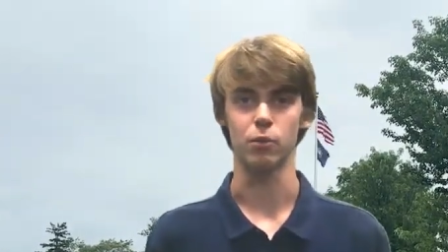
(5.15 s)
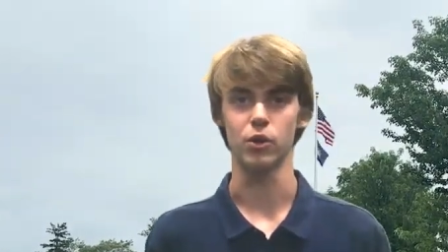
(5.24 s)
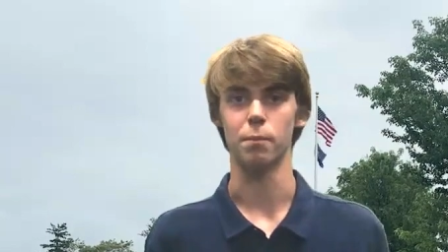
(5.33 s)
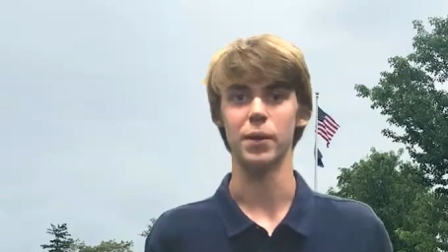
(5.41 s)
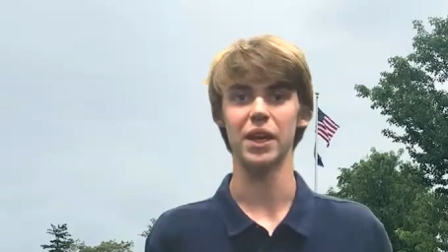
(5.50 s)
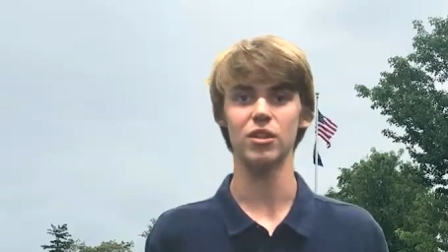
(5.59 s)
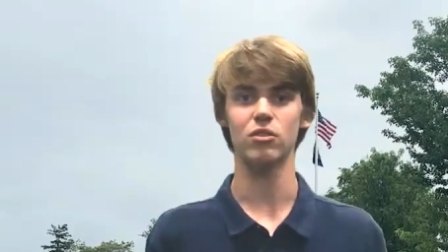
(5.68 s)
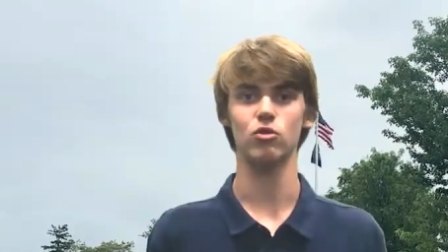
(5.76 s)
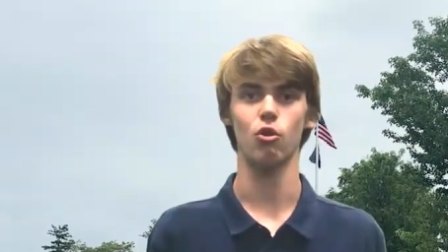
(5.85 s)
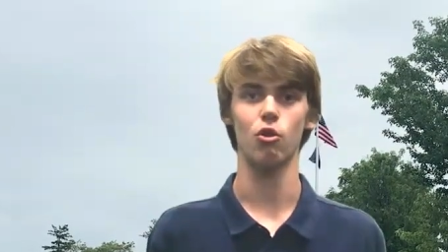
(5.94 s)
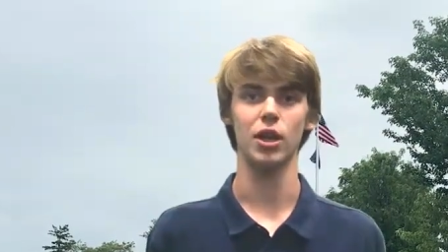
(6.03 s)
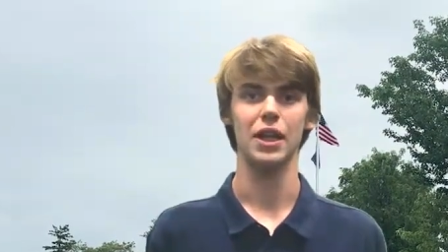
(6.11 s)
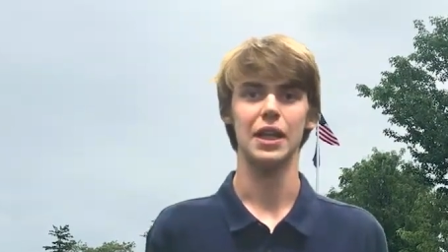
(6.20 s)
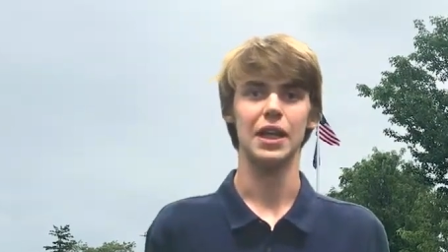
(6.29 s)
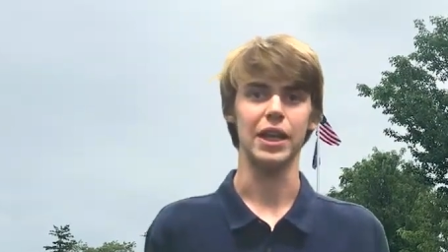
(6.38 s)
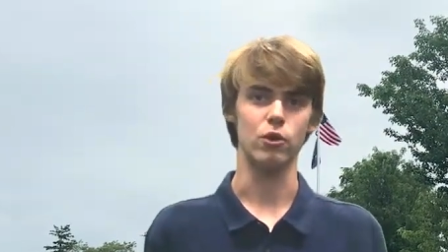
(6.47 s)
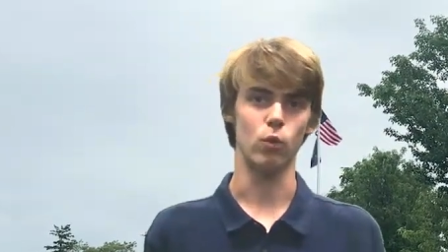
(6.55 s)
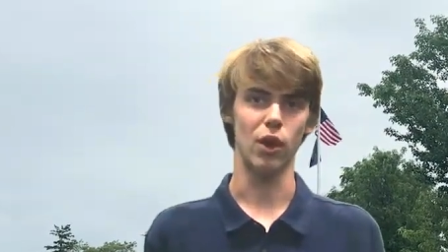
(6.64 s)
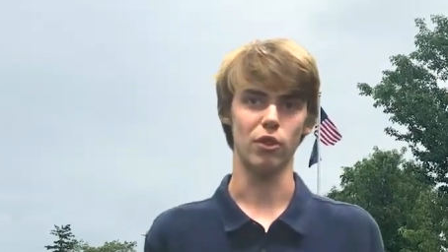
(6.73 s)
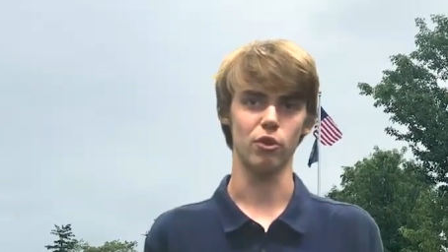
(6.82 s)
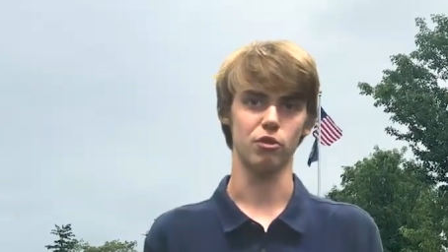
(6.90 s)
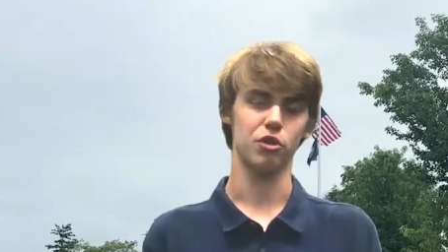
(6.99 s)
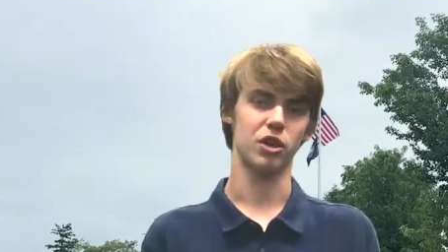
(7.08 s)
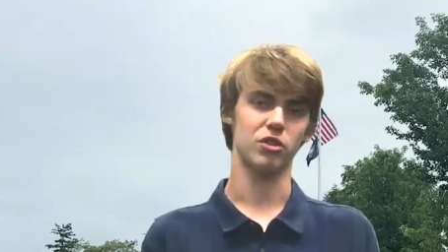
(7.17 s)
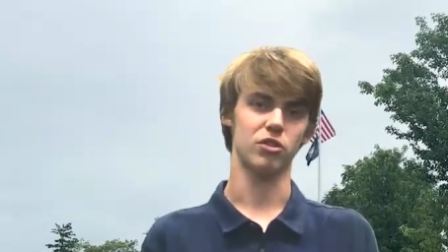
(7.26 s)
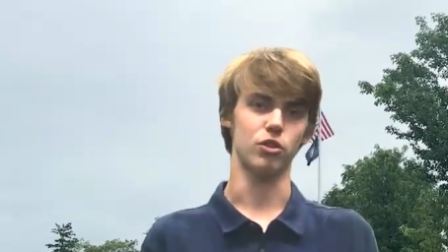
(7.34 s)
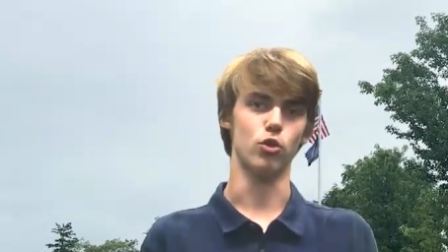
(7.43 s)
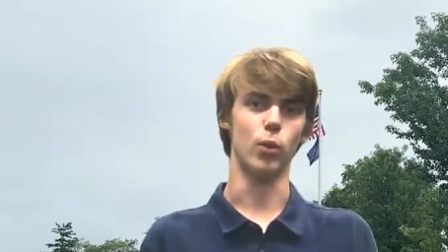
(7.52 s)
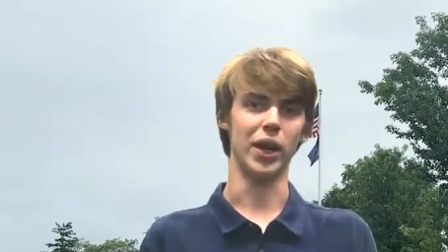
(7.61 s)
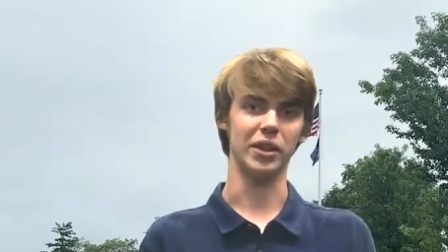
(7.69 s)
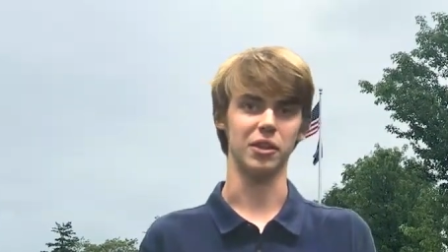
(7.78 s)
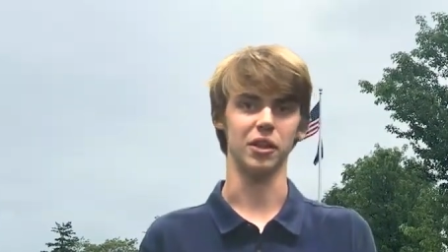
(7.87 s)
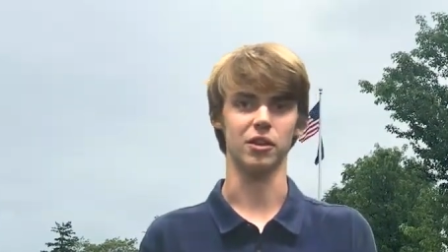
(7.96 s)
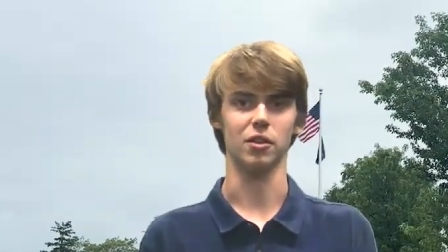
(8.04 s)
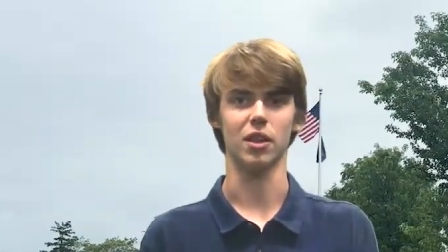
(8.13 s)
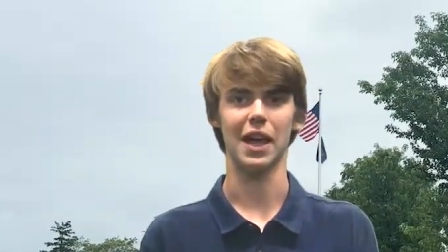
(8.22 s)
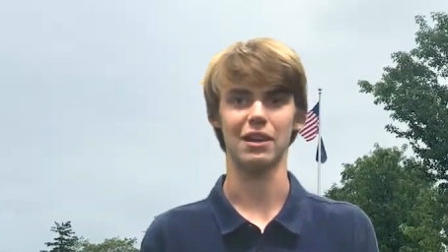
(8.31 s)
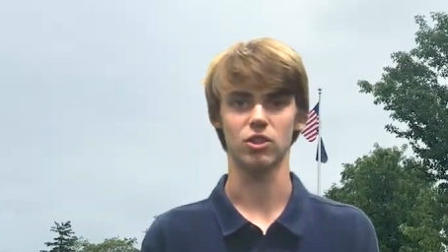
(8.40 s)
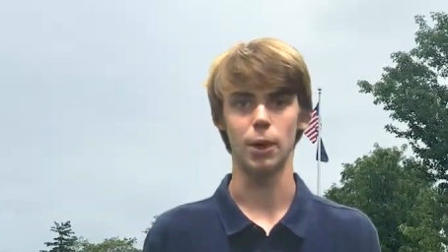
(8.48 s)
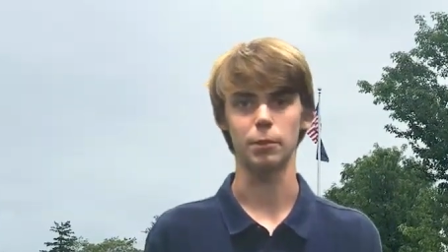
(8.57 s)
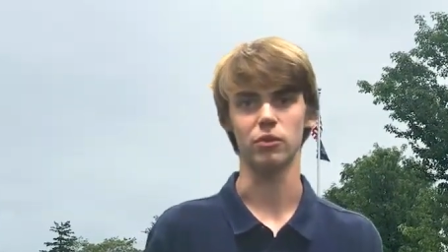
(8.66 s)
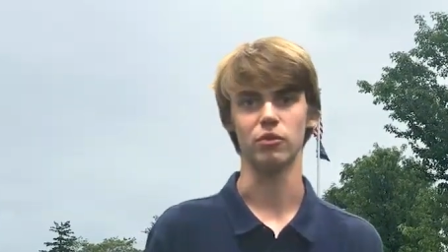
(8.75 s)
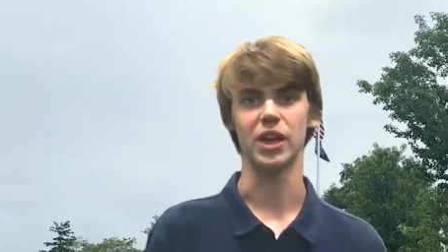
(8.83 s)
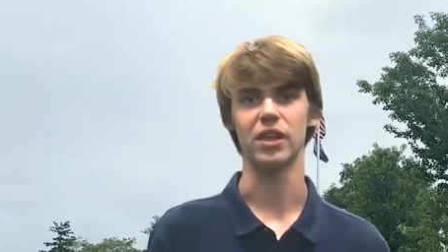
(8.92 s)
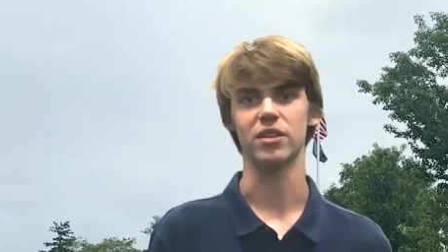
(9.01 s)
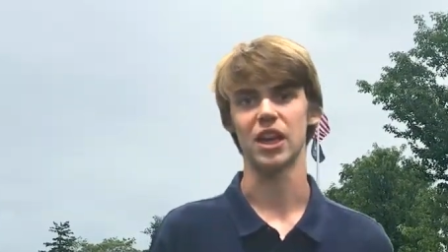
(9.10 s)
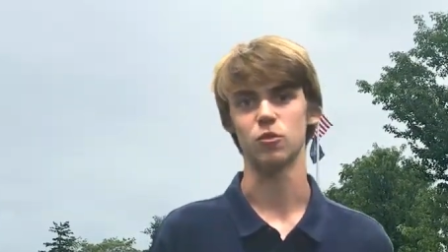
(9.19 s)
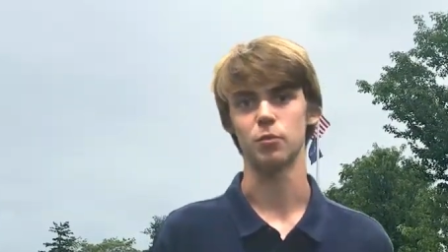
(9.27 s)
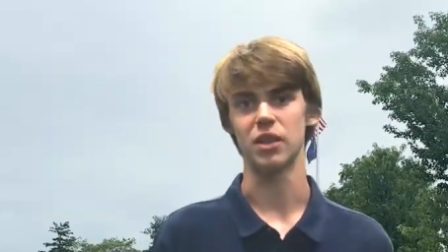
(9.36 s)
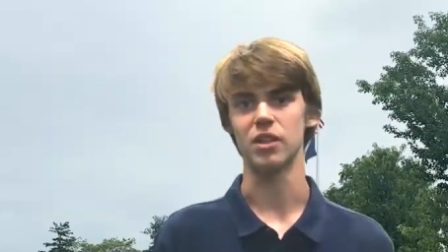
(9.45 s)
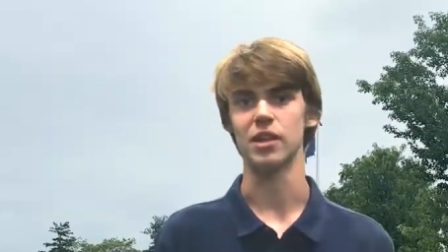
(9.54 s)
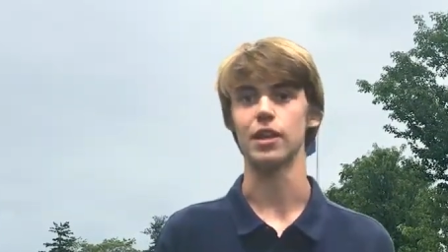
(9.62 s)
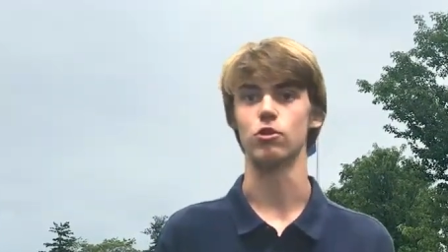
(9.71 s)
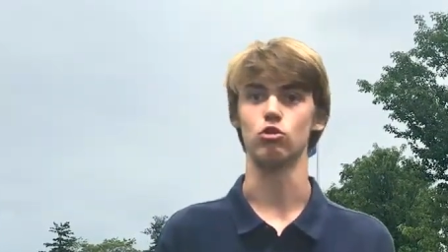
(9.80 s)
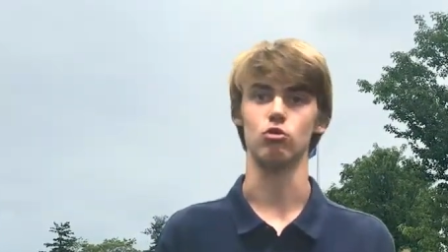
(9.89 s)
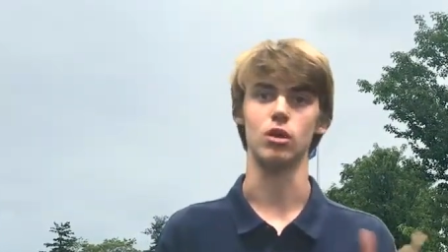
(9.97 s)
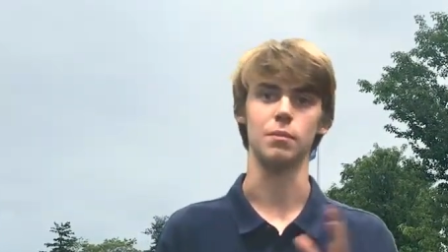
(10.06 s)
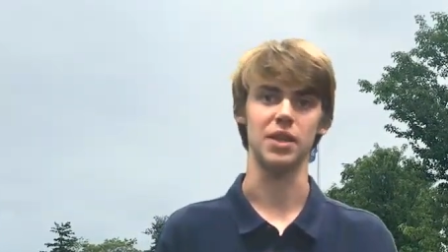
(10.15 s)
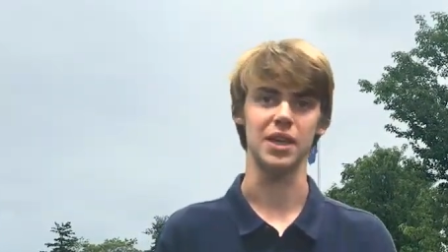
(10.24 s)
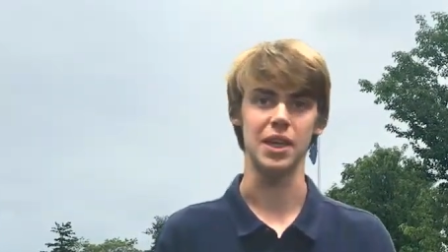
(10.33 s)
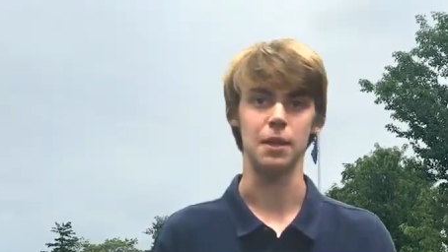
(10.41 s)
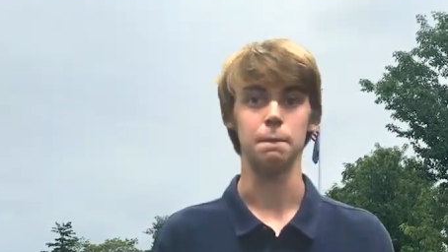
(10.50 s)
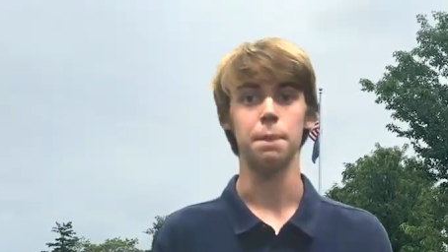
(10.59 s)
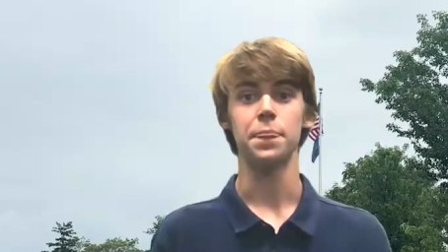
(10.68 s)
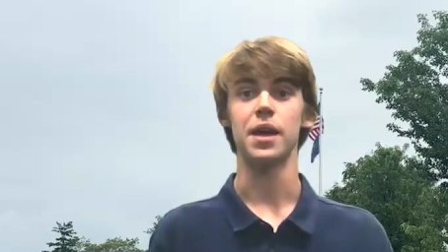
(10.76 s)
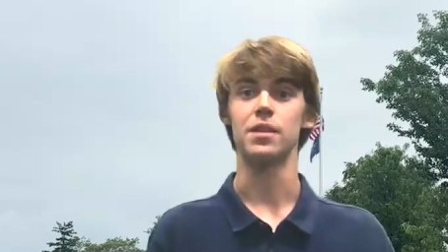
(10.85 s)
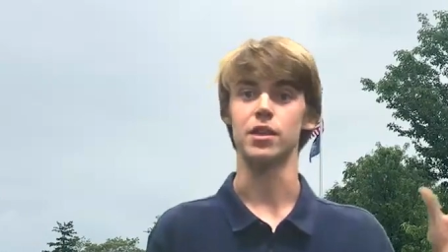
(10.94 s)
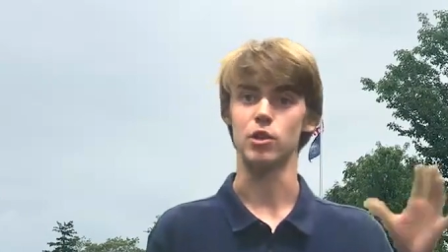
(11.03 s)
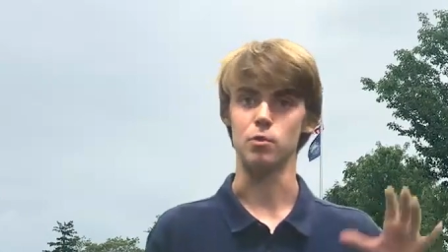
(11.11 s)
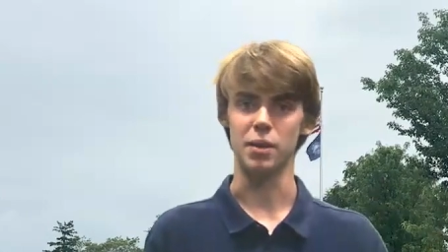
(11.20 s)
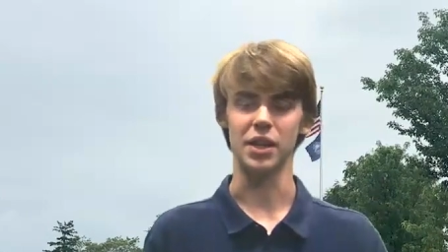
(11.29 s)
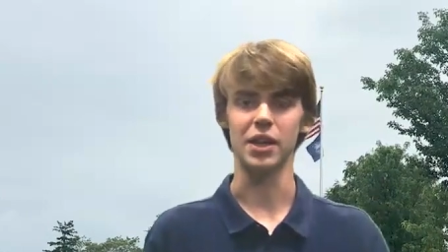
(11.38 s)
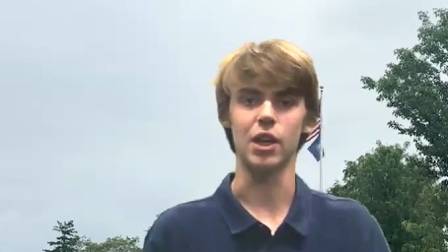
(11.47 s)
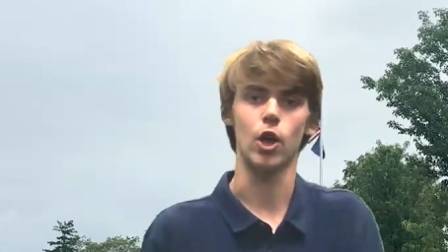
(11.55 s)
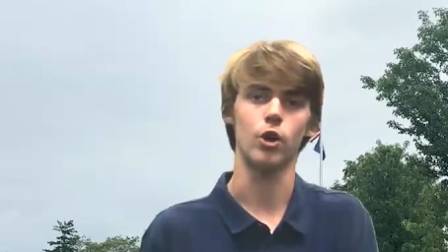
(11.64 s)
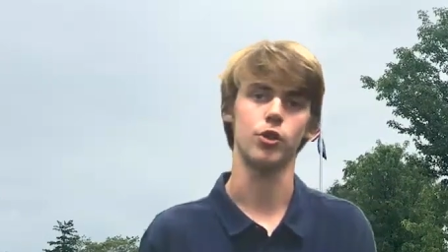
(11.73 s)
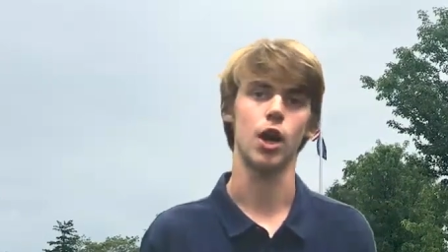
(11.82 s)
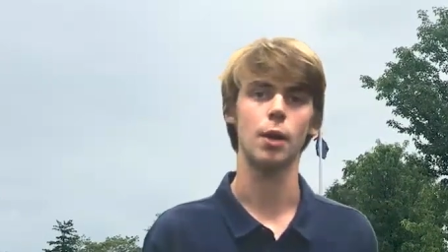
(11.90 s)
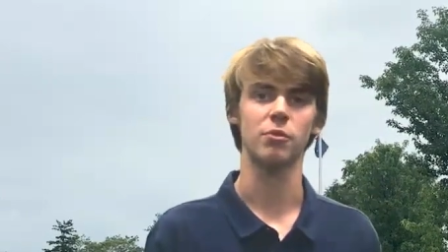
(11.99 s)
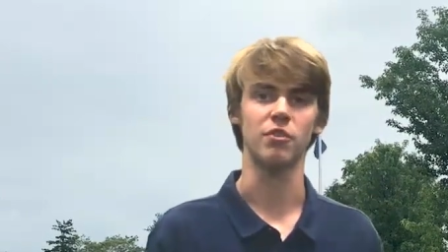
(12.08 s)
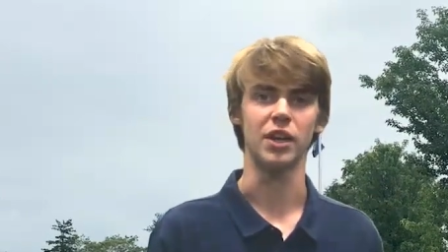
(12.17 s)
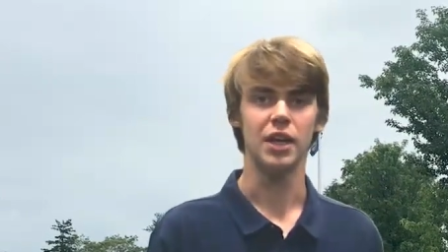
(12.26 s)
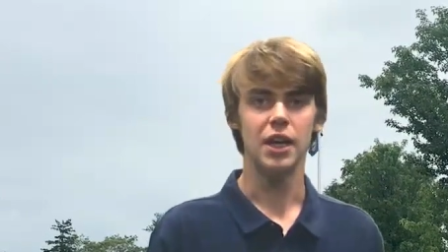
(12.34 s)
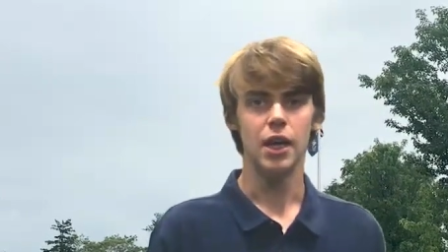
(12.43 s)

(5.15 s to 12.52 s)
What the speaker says: where the biggest story in weather across New England the last couple of days has been the extreme heat and the humidity on top of it.